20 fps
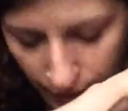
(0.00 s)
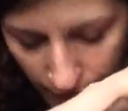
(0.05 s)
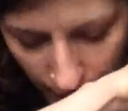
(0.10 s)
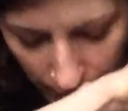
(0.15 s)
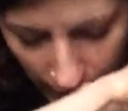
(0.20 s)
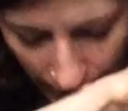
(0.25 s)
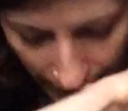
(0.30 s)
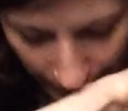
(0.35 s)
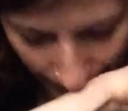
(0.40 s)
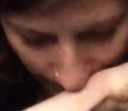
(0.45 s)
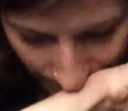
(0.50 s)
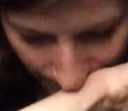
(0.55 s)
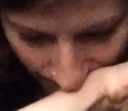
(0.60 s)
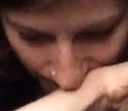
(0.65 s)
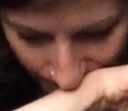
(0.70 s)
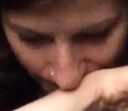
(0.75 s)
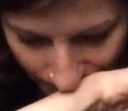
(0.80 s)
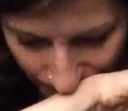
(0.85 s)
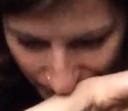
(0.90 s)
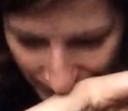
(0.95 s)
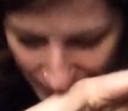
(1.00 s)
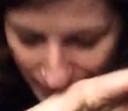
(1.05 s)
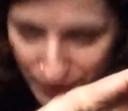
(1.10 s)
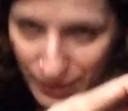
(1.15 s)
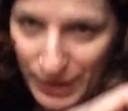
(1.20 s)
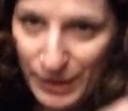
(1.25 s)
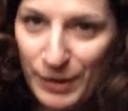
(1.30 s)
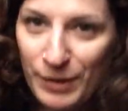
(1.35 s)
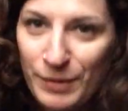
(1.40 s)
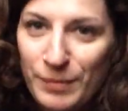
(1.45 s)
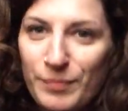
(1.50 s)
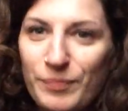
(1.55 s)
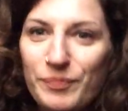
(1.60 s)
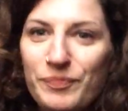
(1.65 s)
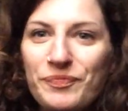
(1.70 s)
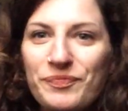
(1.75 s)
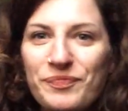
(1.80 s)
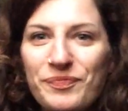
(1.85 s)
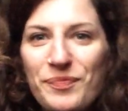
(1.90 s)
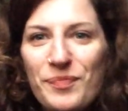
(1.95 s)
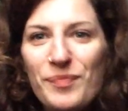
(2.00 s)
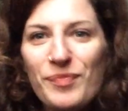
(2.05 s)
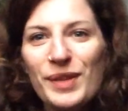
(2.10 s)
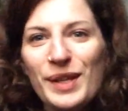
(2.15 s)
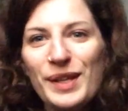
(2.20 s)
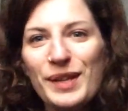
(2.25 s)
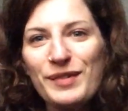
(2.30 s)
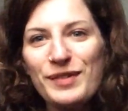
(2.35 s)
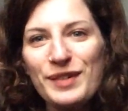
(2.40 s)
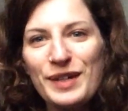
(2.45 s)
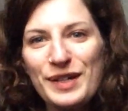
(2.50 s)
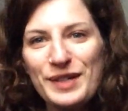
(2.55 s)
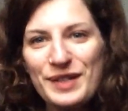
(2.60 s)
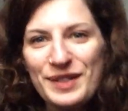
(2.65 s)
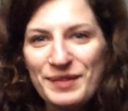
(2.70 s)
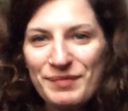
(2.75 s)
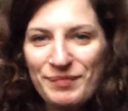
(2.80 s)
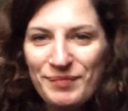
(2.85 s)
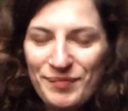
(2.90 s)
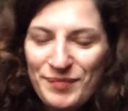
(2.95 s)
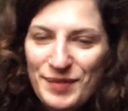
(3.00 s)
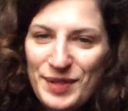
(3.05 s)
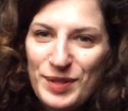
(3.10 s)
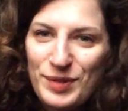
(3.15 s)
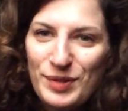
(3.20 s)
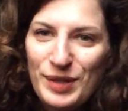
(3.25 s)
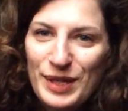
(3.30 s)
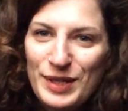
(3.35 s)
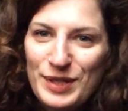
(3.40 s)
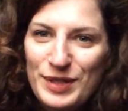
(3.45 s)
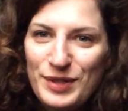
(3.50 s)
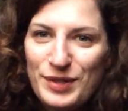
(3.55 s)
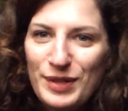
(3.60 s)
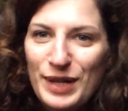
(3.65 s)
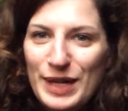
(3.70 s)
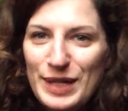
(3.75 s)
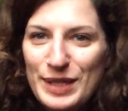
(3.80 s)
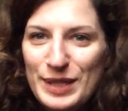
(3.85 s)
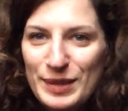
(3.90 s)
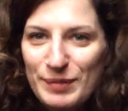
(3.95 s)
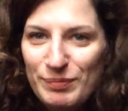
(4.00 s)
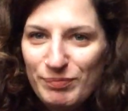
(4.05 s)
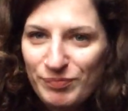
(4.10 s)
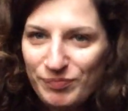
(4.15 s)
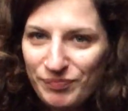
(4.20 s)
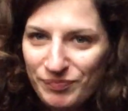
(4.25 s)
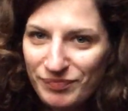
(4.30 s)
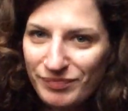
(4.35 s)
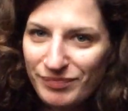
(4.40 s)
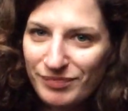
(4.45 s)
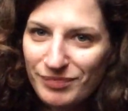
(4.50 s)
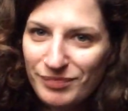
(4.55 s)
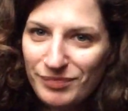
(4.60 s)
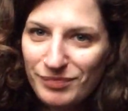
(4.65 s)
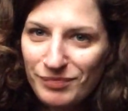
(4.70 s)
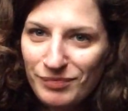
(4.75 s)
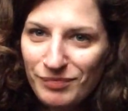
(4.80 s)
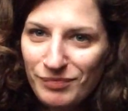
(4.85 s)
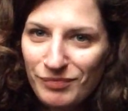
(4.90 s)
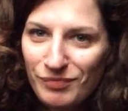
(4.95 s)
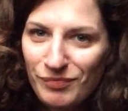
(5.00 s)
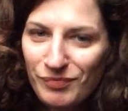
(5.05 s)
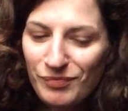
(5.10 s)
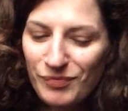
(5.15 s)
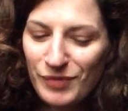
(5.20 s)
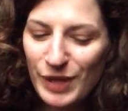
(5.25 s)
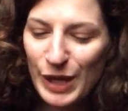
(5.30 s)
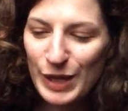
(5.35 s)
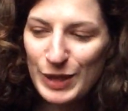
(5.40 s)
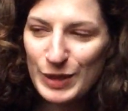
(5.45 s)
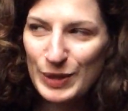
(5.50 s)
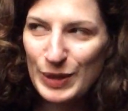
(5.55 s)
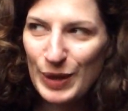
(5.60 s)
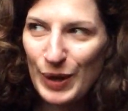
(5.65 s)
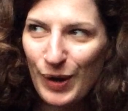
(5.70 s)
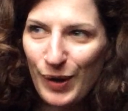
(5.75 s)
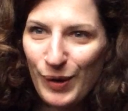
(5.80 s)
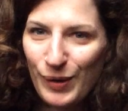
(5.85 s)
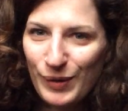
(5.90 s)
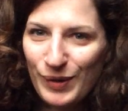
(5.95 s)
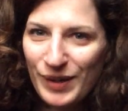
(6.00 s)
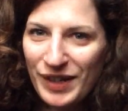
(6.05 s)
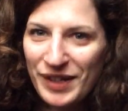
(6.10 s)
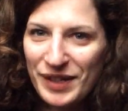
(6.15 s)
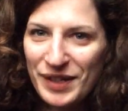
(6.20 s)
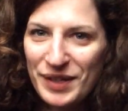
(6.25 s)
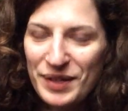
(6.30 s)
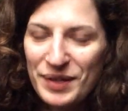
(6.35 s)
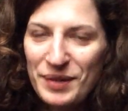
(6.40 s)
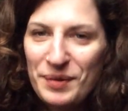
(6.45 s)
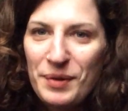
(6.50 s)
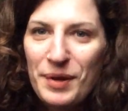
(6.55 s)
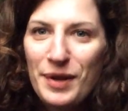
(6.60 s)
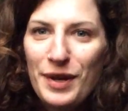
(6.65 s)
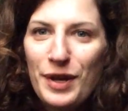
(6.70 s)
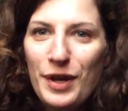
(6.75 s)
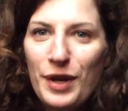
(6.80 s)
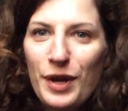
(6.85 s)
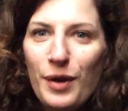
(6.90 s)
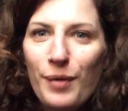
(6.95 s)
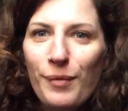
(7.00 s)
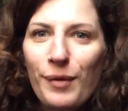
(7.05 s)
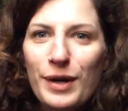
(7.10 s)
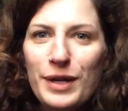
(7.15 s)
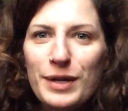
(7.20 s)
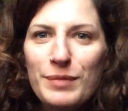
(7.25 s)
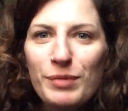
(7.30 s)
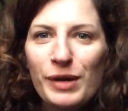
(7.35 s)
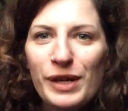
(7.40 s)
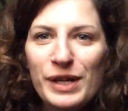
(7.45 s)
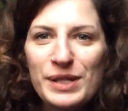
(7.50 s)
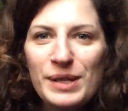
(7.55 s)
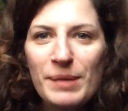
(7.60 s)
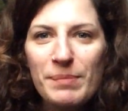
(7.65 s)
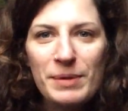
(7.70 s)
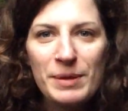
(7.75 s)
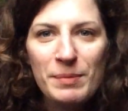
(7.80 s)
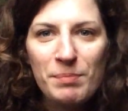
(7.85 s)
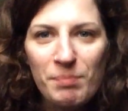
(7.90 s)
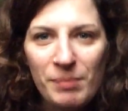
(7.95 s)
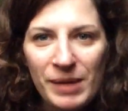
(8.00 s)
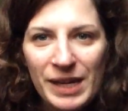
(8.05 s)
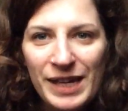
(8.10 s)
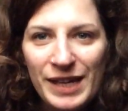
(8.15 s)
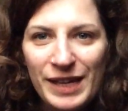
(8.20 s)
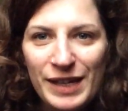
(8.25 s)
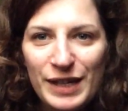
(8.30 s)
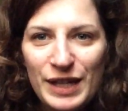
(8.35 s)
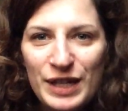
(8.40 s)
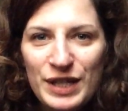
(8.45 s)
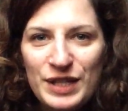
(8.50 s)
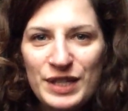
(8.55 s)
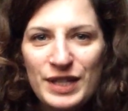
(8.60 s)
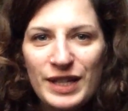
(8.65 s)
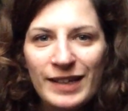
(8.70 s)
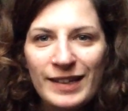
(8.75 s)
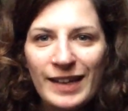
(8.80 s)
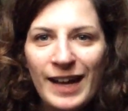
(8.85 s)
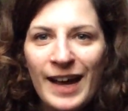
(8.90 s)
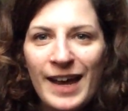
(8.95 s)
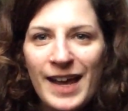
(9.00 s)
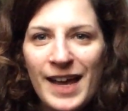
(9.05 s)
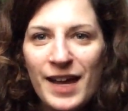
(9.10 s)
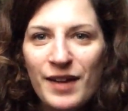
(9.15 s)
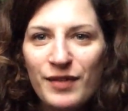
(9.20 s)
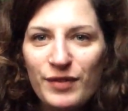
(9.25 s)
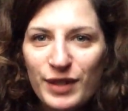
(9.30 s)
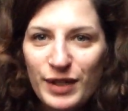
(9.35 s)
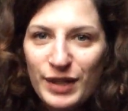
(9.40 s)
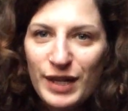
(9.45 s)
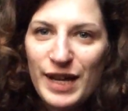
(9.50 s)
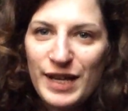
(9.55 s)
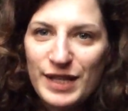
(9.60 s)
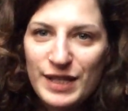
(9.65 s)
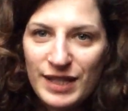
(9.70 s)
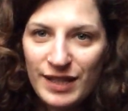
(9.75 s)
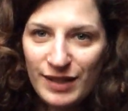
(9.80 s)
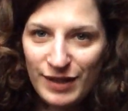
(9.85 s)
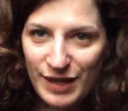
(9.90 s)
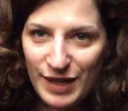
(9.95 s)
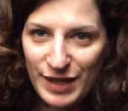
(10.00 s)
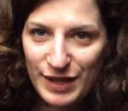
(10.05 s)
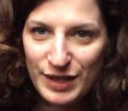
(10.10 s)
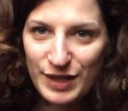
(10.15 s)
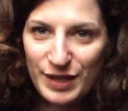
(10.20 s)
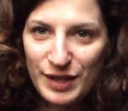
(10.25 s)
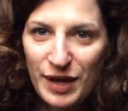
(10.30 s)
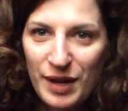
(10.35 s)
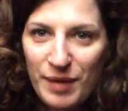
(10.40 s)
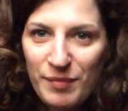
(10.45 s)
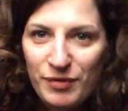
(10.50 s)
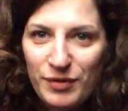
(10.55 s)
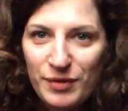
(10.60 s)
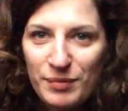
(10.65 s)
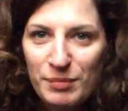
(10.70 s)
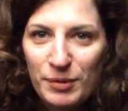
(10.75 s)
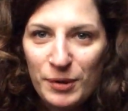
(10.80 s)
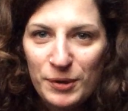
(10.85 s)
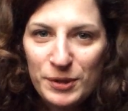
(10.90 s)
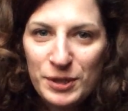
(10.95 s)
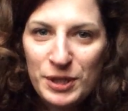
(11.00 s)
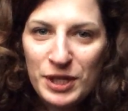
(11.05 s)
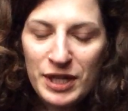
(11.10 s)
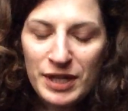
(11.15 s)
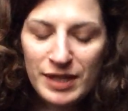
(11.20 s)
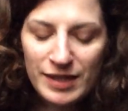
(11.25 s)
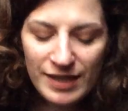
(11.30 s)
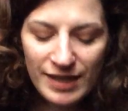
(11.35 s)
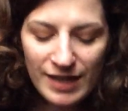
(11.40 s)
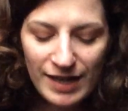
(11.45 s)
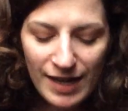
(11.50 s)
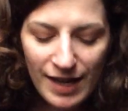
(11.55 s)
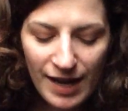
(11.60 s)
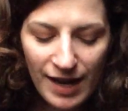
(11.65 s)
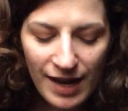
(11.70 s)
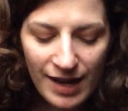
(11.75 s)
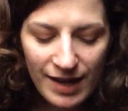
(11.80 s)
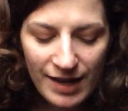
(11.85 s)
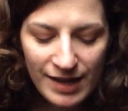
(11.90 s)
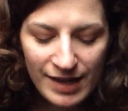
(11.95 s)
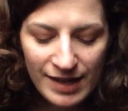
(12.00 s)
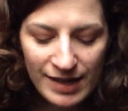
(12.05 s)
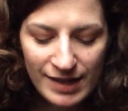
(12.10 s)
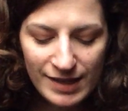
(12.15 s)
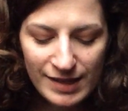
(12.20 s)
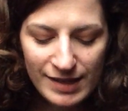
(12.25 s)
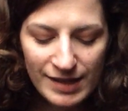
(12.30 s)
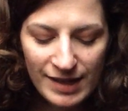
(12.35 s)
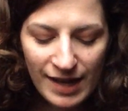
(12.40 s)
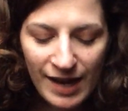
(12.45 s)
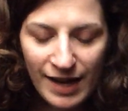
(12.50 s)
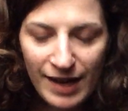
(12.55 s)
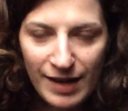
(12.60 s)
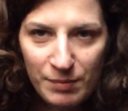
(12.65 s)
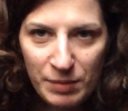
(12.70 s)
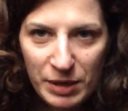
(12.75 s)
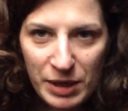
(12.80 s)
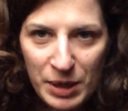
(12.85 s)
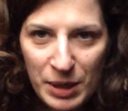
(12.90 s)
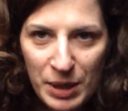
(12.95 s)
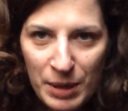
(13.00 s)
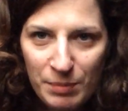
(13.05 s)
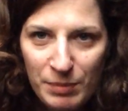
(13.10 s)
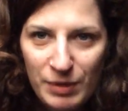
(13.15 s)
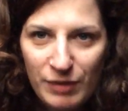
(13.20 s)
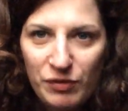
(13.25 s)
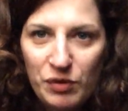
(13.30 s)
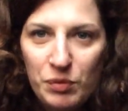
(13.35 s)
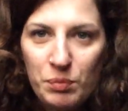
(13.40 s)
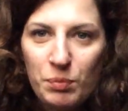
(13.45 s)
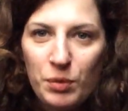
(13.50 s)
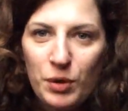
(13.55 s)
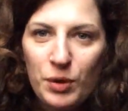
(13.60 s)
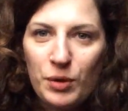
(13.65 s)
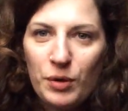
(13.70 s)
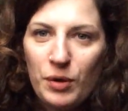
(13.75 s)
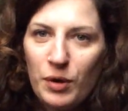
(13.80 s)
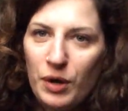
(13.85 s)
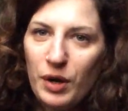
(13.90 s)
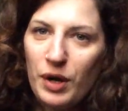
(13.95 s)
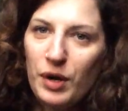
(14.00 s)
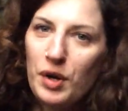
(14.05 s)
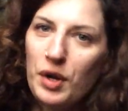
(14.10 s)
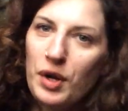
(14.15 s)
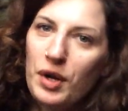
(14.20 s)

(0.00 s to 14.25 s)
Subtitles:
there we go, different strange traits. So what it brings up in me is that I have less and less time for bullshit, and I become even more